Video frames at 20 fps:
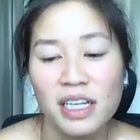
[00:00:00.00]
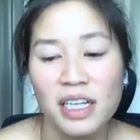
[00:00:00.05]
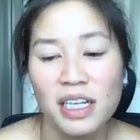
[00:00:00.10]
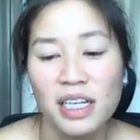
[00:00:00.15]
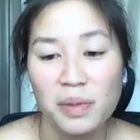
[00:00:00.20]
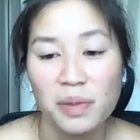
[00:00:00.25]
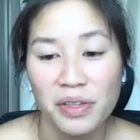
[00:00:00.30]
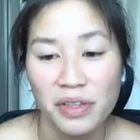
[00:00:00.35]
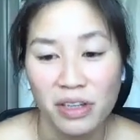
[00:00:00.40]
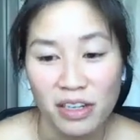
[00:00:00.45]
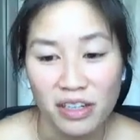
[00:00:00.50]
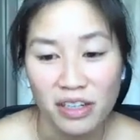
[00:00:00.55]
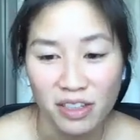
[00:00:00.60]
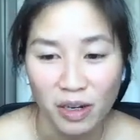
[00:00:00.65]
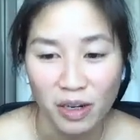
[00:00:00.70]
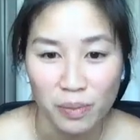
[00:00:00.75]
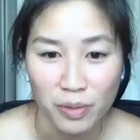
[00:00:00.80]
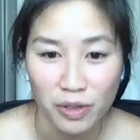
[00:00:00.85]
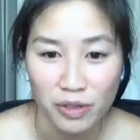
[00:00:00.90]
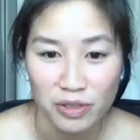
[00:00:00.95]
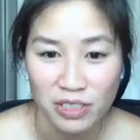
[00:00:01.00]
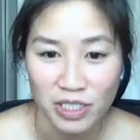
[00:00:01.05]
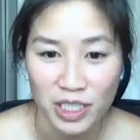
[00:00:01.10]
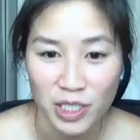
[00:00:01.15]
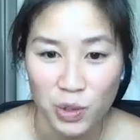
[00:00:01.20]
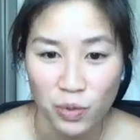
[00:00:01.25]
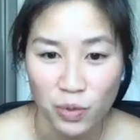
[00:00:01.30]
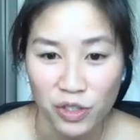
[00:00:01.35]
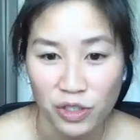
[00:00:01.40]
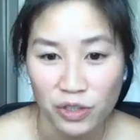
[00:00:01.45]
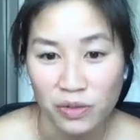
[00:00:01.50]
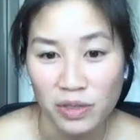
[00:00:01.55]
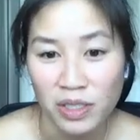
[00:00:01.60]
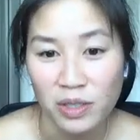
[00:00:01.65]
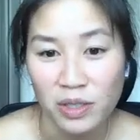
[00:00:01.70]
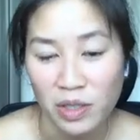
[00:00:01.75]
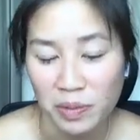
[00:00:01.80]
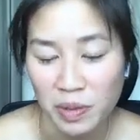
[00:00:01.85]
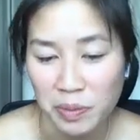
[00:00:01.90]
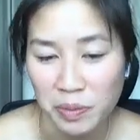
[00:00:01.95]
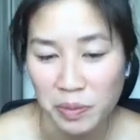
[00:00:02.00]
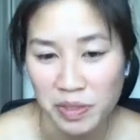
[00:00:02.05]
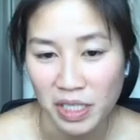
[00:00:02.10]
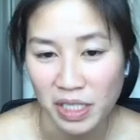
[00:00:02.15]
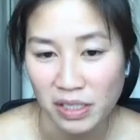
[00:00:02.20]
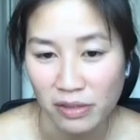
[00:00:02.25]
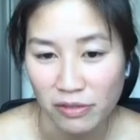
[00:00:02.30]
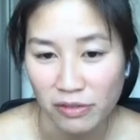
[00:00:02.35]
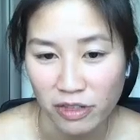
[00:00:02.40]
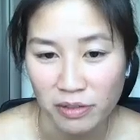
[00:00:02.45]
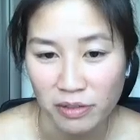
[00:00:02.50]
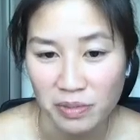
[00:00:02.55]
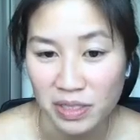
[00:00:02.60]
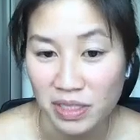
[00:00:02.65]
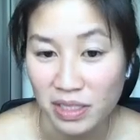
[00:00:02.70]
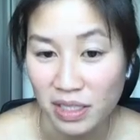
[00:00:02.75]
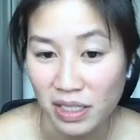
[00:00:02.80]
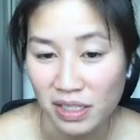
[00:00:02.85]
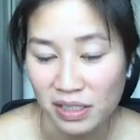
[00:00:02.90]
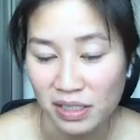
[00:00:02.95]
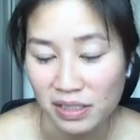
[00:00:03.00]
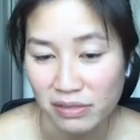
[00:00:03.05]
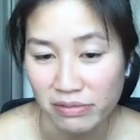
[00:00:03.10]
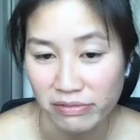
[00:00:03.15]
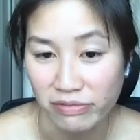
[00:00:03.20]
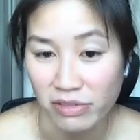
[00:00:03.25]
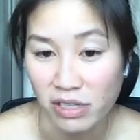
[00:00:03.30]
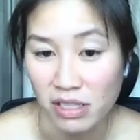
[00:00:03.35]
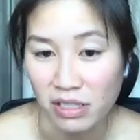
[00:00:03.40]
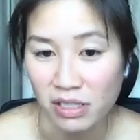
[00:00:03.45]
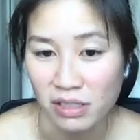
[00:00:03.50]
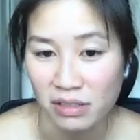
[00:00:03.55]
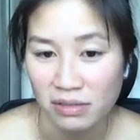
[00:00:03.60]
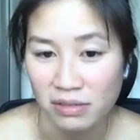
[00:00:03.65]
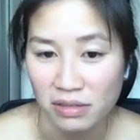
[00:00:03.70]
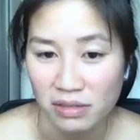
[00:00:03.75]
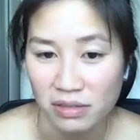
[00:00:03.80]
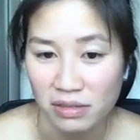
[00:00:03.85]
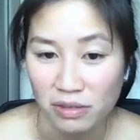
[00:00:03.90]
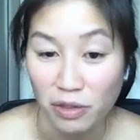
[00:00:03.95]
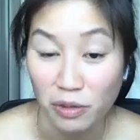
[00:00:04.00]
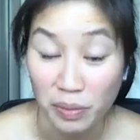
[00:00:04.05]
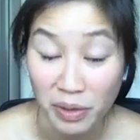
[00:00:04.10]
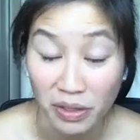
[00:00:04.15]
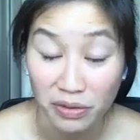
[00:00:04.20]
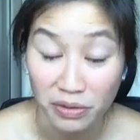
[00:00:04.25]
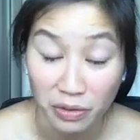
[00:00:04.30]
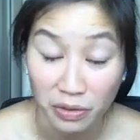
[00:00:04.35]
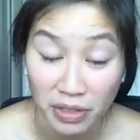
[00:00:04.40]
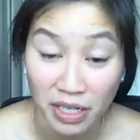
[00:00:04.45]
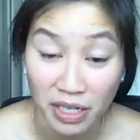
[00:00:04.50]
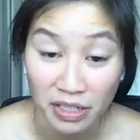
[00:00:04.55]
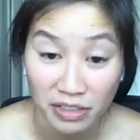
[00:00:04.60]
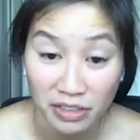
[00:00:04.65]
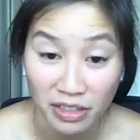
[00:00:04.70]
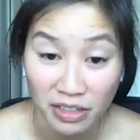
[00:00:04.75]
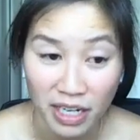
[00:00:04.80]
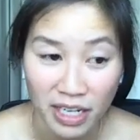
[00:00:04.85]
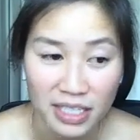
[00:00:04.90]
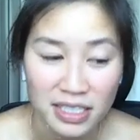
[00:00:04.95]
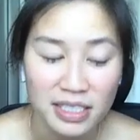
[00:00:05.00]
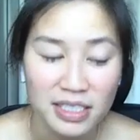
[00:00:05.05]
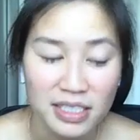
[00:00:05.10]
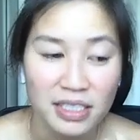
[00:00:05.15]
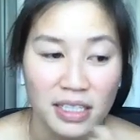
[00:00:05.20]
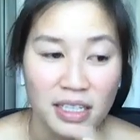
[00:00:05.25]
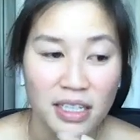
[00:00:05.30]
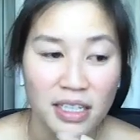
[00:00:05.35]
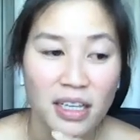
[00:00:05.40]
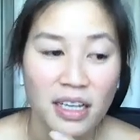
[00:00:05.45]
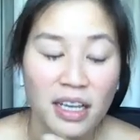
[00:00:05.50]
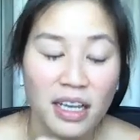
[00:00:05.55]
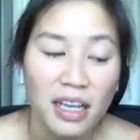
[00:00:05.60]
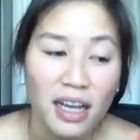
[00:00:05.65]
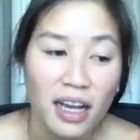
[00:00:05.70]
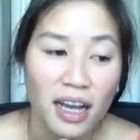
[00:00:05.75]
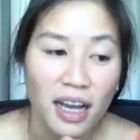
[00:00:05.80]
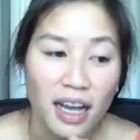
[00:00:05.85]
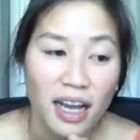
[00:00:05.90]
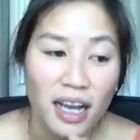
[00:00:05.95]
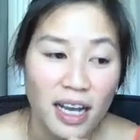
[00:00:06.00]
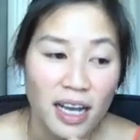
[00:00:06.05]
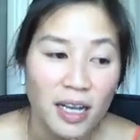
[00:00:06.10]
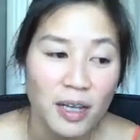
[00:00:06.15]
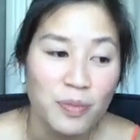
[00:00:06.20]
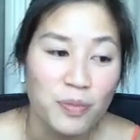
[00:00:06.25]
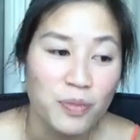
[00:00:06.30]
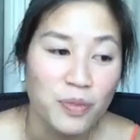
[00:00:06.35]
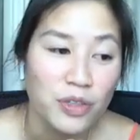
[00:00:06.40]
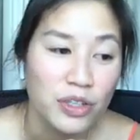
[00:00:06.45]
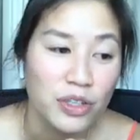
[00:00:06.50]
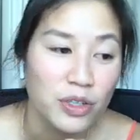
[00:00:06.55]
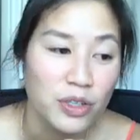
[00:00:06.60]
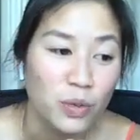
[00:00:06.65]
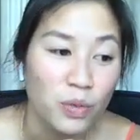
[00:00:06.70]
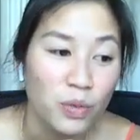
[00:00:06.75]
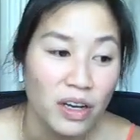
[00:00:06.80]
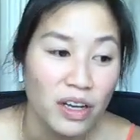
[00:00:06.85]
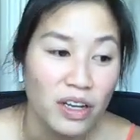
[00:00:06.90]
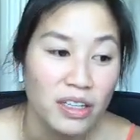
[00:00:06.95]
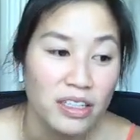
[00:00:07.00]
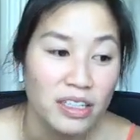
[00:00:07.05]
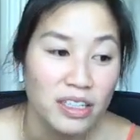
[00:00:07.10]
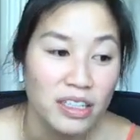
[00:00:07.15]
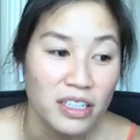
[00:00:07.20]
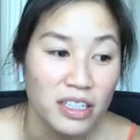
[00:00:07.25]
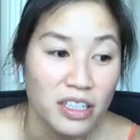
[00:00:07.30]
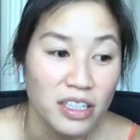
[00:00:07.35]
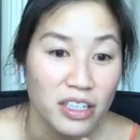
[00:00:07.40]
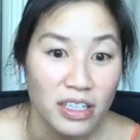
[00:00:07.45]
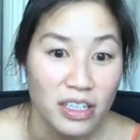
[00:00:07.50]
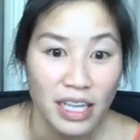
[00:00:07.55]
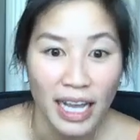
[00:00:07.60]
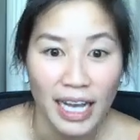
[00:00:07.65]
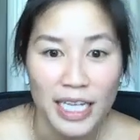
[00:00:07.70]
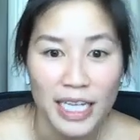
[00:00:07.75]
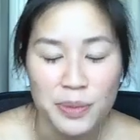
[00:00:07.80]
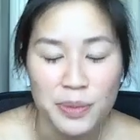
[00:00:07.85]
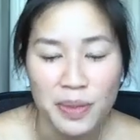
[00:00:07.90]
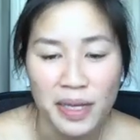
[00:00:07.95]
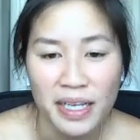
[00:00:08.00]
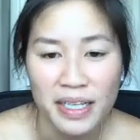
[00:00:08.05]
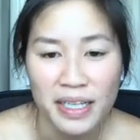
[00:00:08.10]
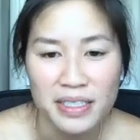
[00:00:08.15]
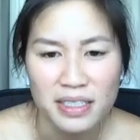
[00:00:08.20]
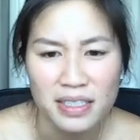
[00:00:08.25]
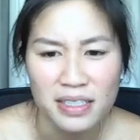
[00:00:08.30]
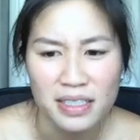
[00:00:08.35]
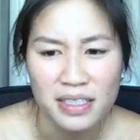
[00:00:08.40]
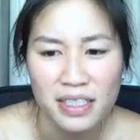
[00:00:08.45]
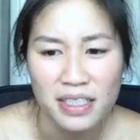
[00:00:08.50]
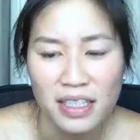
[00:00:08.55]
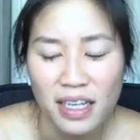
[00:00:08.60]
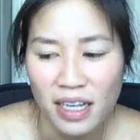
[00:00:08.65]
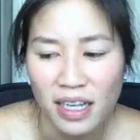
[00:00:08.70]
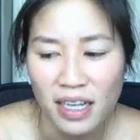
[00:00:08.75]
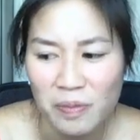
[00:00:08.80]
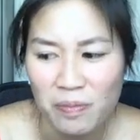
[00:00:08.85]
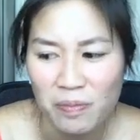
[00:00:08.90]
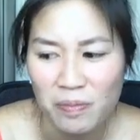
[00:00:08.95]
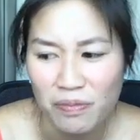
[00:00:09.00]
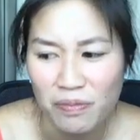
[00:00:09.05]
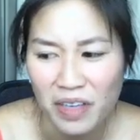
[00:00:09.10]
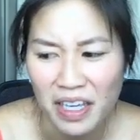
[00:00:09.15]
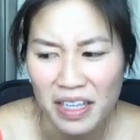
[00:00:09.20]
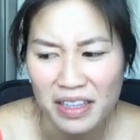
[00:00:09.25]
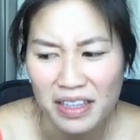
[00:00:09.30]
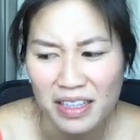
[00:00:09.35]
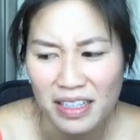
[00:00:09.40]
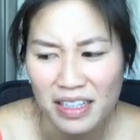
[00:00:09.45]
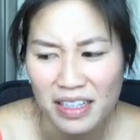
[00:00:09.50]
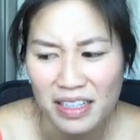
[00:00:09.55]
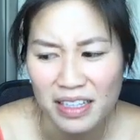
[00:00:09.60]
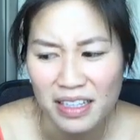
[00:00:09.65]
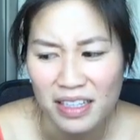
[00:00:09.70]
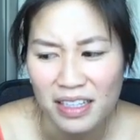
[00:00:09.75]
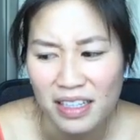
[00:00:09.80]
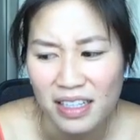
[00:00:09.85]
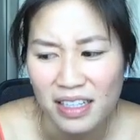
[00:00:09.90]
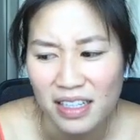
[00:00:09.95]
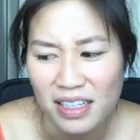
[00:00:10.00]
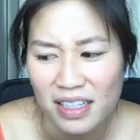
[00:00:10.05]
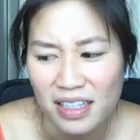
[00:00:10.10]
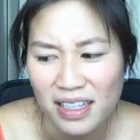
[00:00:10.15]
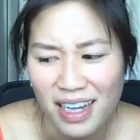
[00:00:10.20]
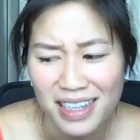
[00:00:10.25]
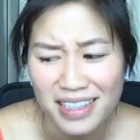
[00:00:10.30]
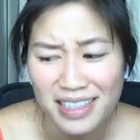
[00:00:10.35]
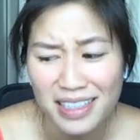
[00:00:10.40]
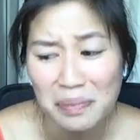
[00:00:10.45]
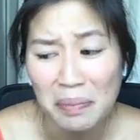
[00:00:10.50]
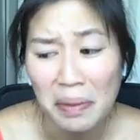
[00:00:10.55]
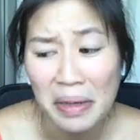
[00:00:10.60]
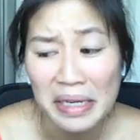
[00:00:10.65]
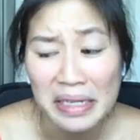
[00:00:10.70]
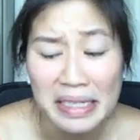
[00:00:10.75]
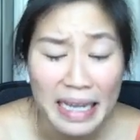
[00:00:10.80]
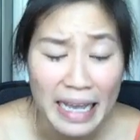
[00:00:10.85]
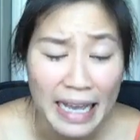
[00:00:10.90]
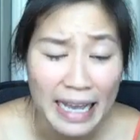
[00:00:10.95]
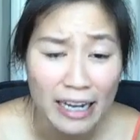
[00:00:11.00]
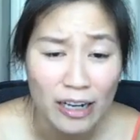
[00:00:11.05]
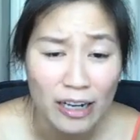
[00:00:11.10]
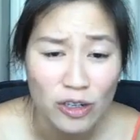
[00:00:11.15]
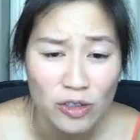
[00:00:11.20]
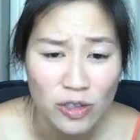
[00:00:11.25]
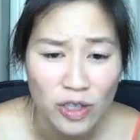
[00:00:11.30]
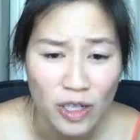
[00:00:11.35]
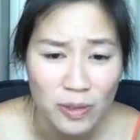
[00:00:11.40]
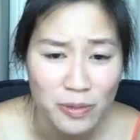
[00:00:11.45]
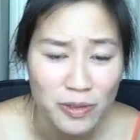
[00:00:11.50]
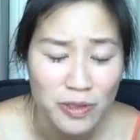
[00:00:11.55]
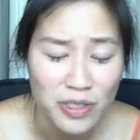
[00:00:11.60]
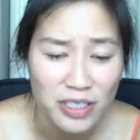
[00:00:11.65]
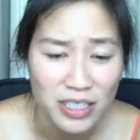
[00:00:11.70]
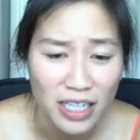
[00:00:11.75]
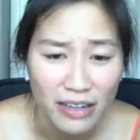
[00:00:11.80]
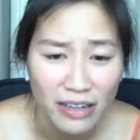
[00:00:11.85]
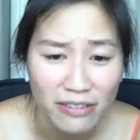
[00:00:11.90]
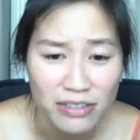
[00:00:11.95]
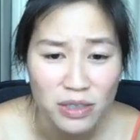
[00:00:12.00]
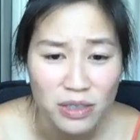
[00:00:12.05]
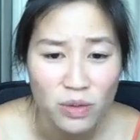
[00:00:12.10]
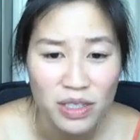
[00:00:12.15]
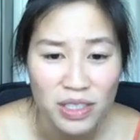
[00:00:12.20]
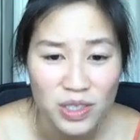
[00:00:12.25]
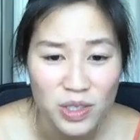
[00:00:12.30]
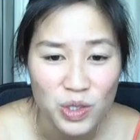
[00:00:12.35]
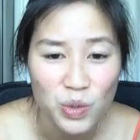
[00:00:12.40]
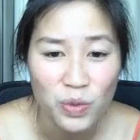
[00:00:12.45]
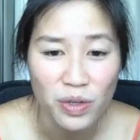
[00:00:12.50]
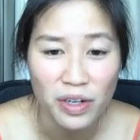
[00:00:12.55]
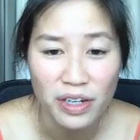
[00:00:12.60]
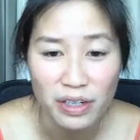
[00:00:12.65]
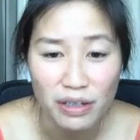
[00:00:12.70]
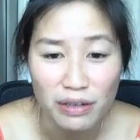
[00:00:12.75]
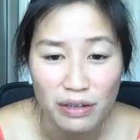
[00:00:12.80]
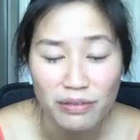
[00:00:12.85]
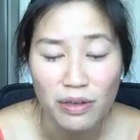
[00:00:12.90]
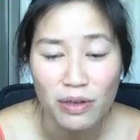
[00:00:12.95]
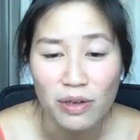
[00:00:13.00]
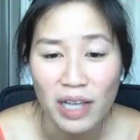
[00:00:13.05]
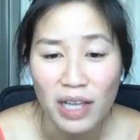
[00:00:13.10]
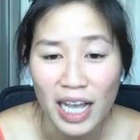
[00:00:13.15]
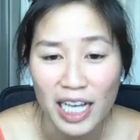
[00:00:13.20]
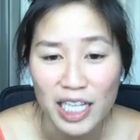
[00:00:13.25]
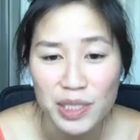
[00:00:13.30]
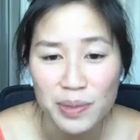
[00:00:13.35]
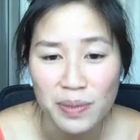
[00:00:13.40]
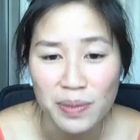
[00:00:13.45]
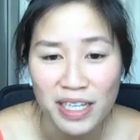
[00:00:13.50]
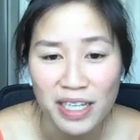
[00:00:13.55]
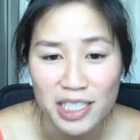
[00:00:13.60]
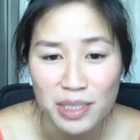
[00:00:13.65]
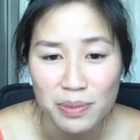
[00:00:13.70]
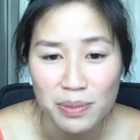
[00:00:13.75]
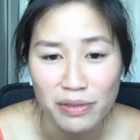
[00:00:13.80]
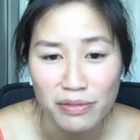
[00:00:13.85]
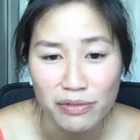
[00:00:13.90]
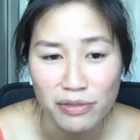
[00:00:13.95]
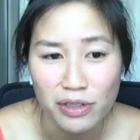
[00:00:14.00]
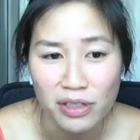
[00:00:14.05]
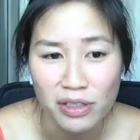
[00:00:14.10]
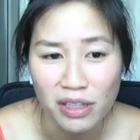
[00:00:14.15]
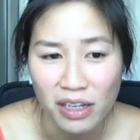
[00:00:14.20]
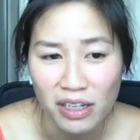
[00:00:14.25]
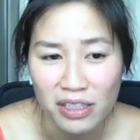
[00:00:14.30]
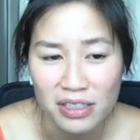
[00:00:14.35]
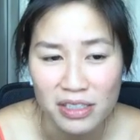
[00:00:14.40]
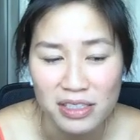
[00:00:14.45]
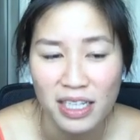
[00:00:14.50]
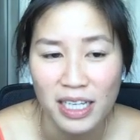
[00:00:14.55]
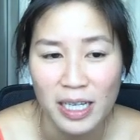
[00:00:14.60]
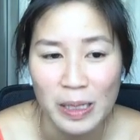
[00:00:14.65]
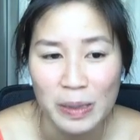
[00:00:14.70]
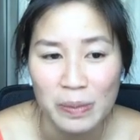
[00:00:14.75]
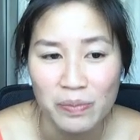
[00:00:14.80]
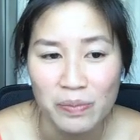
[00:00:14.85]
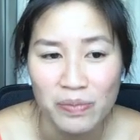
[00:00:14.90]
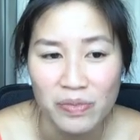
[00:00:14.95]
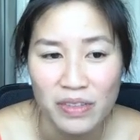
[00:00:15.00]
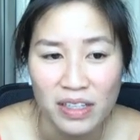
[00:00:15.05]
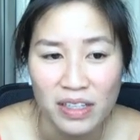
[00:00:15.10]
But the Hong Kong protests, what you really want to be protected from is things falling or being thrown at your head. You want a good gas mask. I think by now almost everyone is wearing a full gas mask, but for a long time,